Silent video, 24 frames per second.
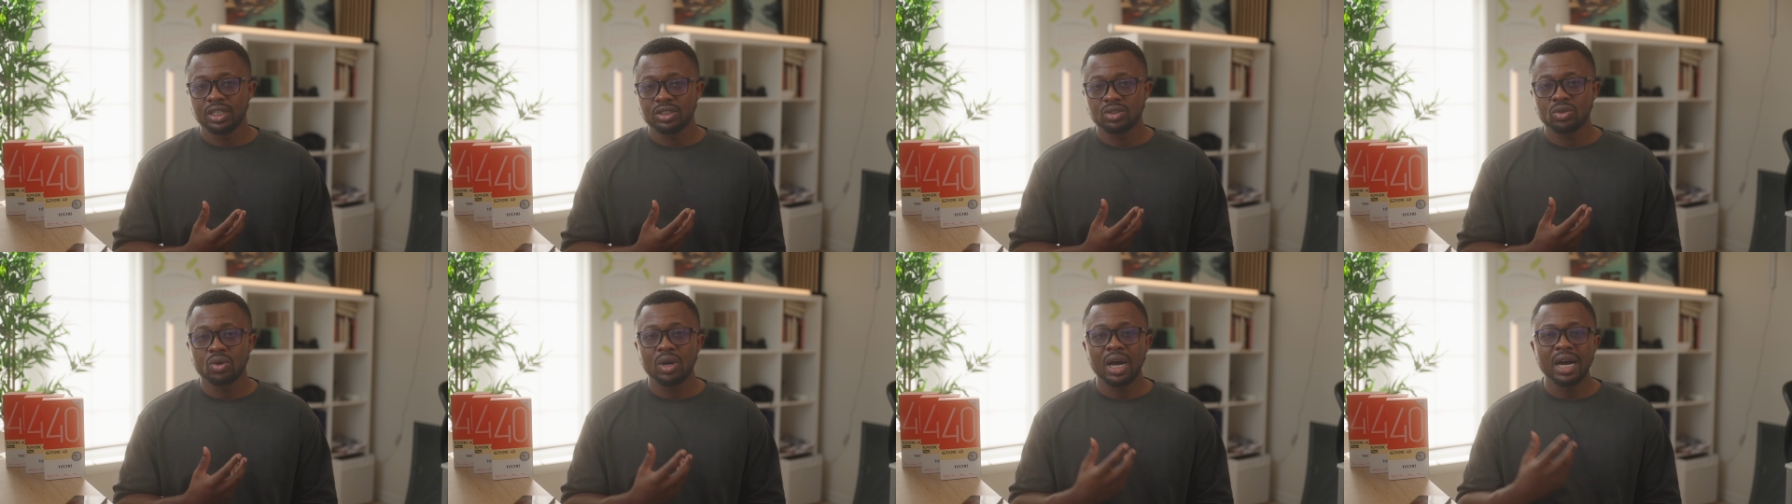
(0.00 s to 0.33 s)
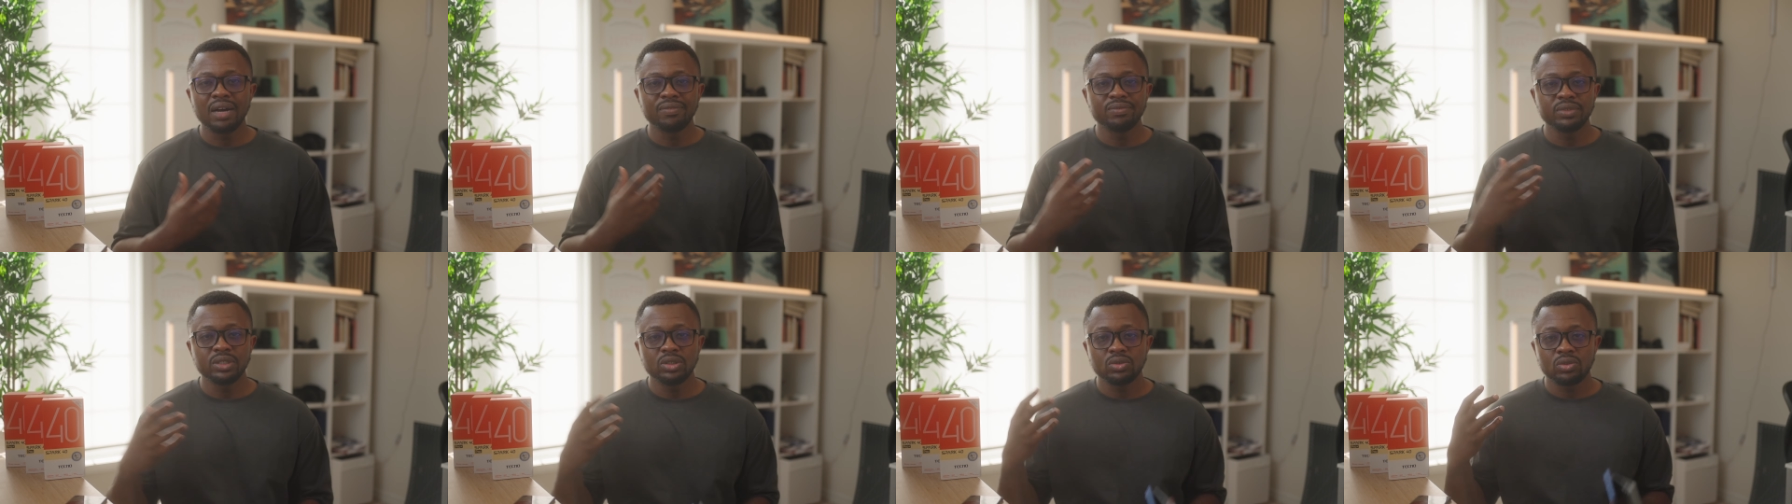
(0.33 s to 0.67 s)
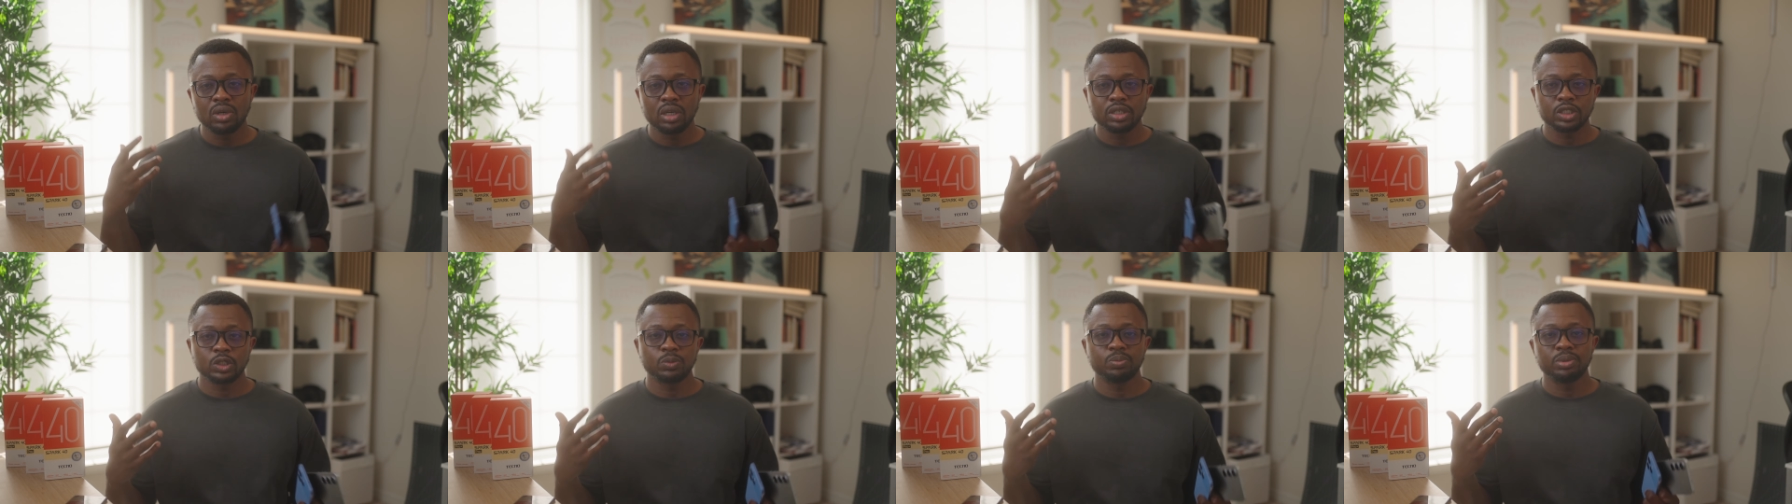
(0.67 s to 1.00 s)
So having
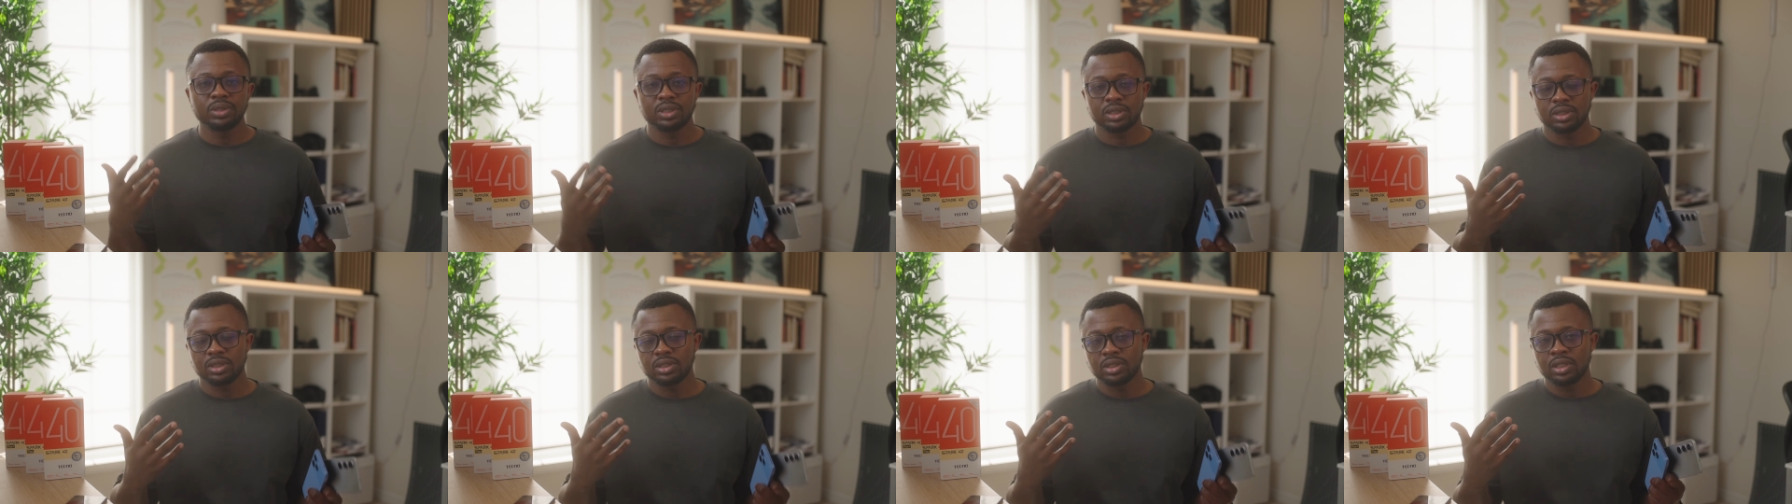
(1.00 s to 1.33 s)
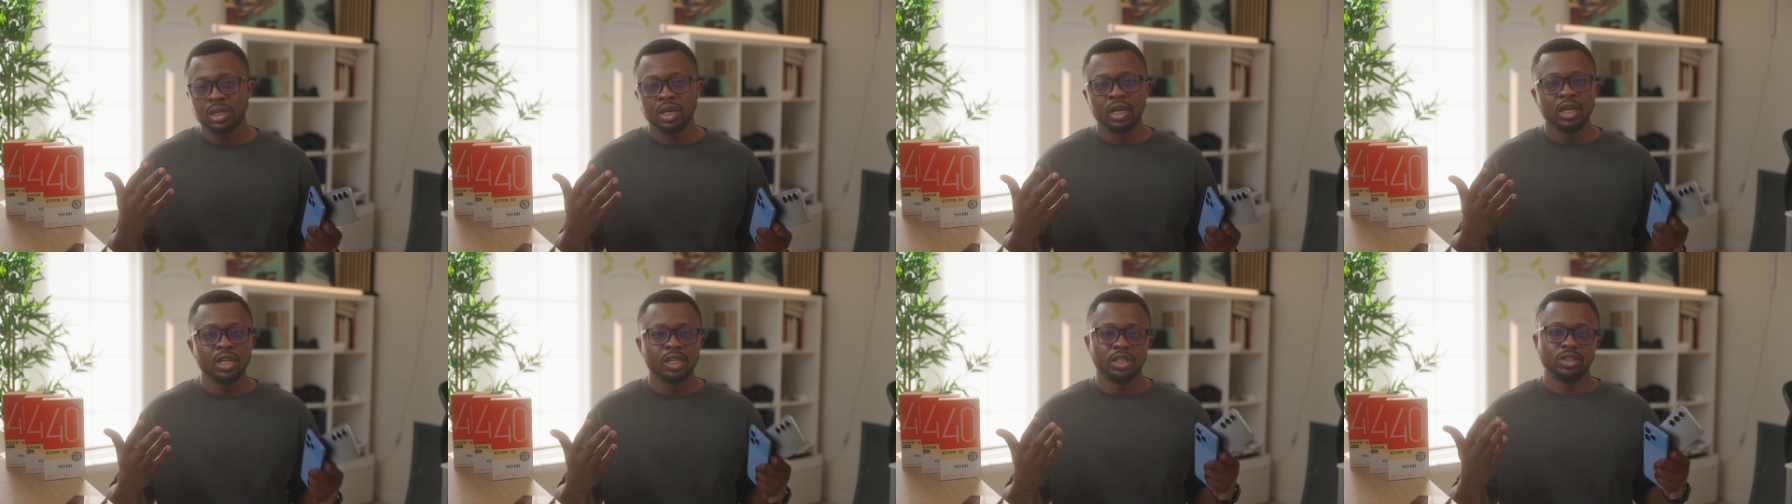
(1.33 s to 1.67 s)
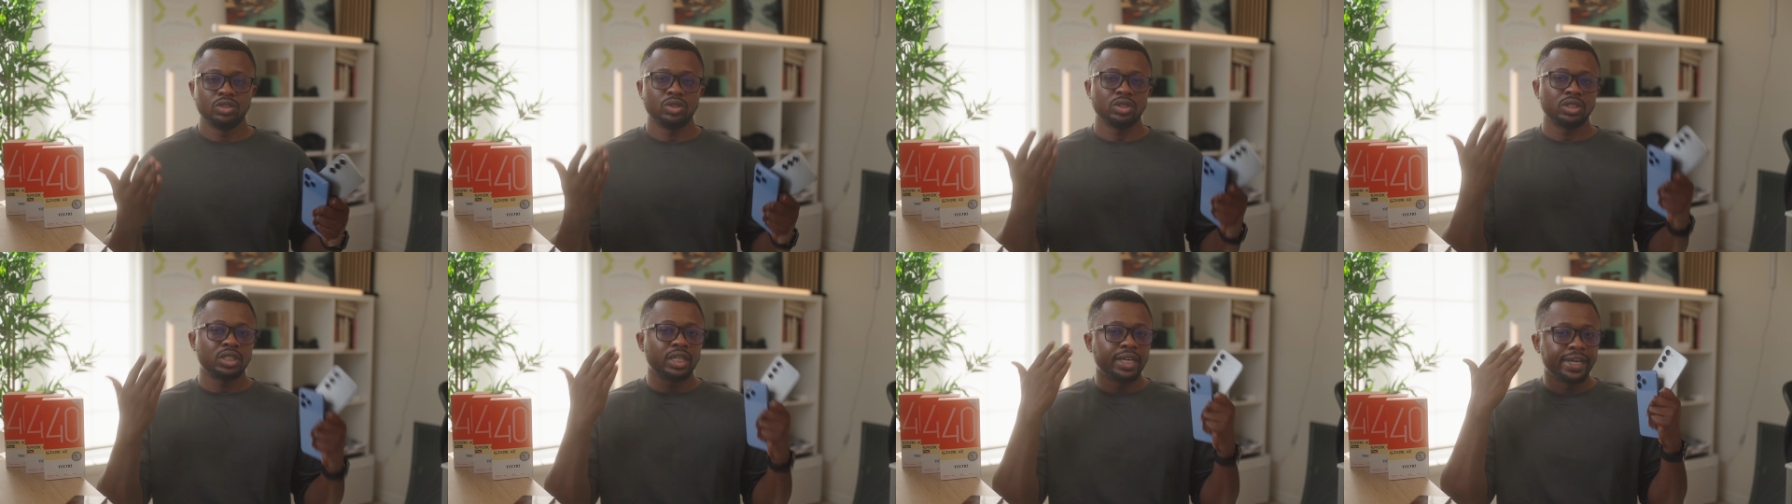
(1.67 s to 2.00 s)
dual speakers
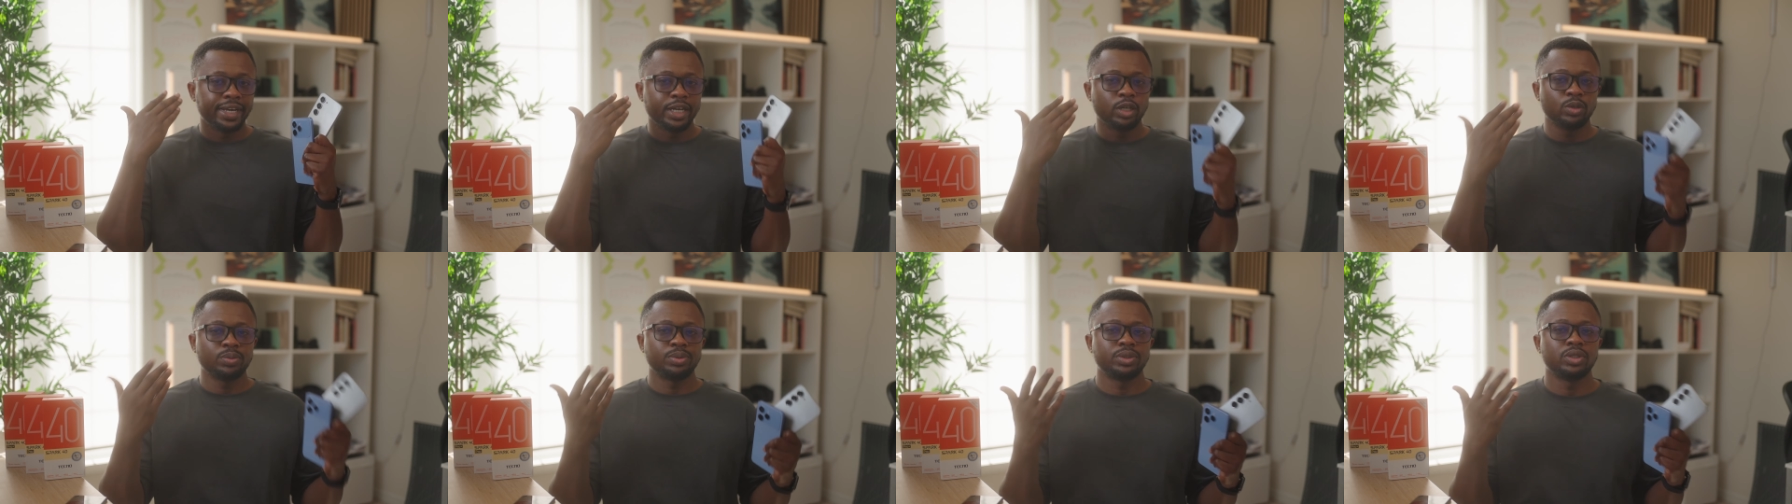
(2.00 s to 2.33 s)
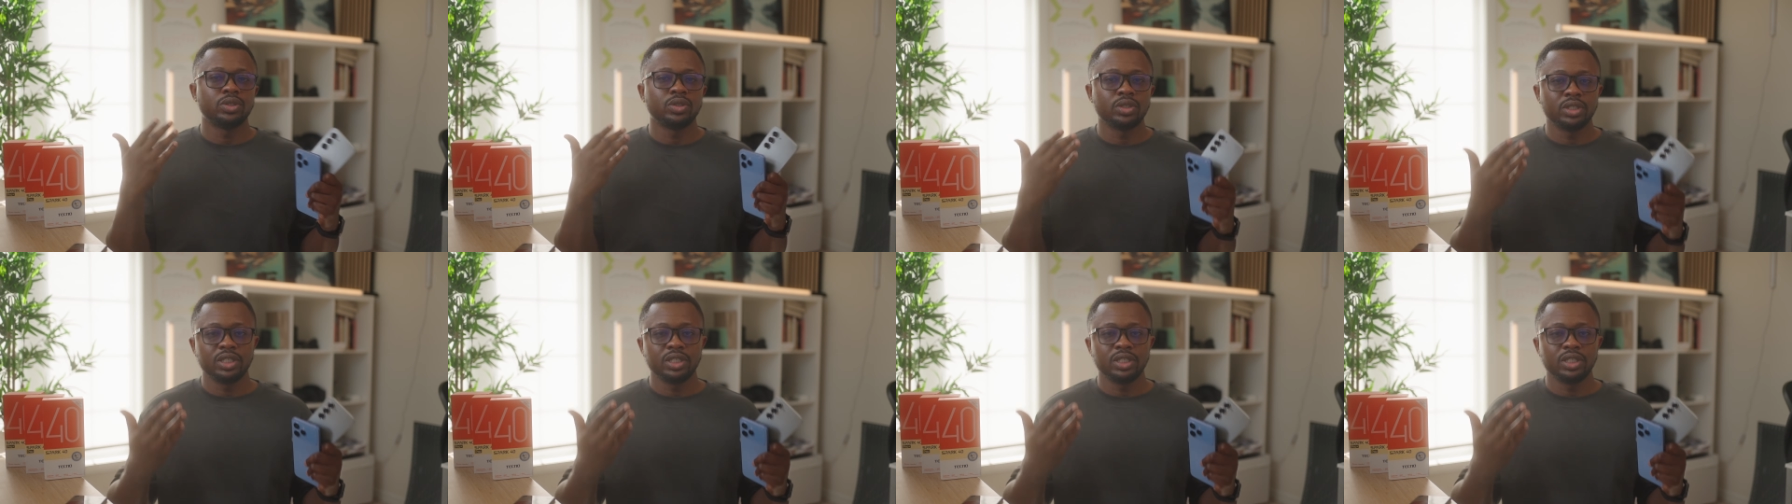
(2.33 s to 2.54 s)
just helps your